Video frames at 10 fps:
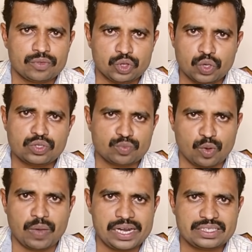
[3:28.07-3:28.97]
those
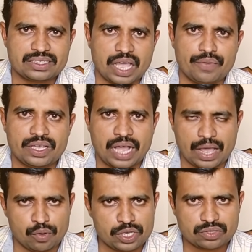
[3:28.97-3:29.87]
mobiles having
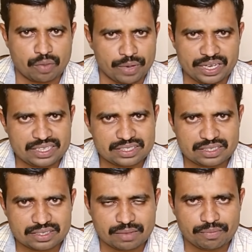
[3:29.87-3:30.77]
iOS operating
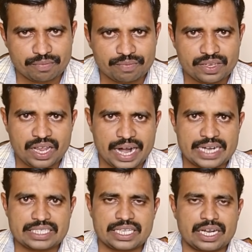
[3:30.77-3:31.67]
system,
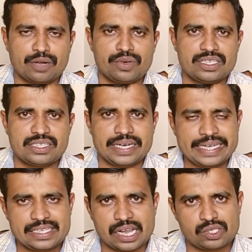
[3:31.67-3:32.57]
and second one is
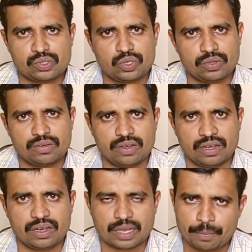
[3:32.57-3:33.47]
it is also
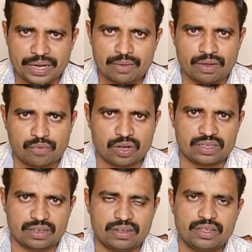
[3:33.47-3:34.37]
compatible for
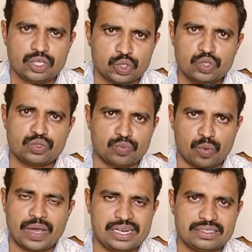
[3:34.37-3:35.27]
those
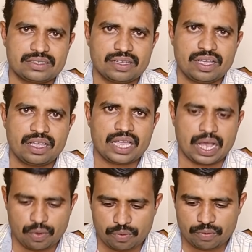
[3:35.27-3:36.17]
mobiles
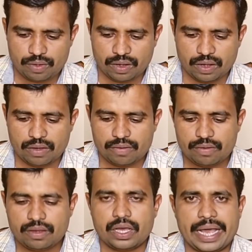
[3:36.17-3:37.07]
have
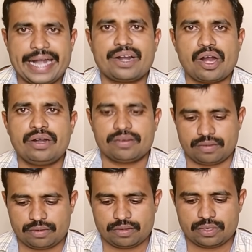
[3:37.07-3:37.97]
Android
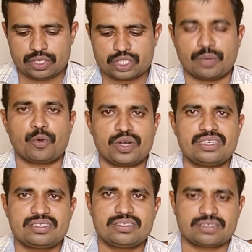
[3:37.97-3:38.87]

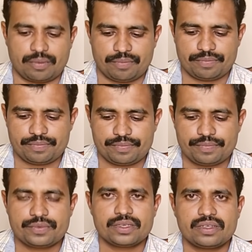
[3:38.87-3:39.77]
supported system,
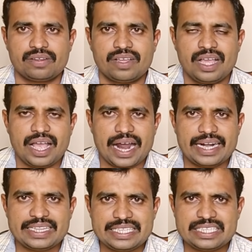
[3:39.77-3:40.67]

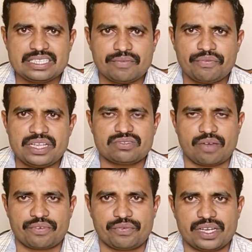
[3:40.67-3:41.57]
and this is free
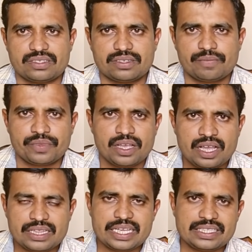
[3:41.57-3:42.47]
softwares.
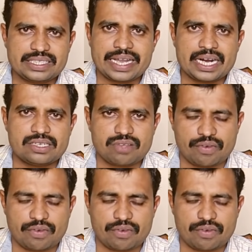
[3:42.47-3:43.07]
Then second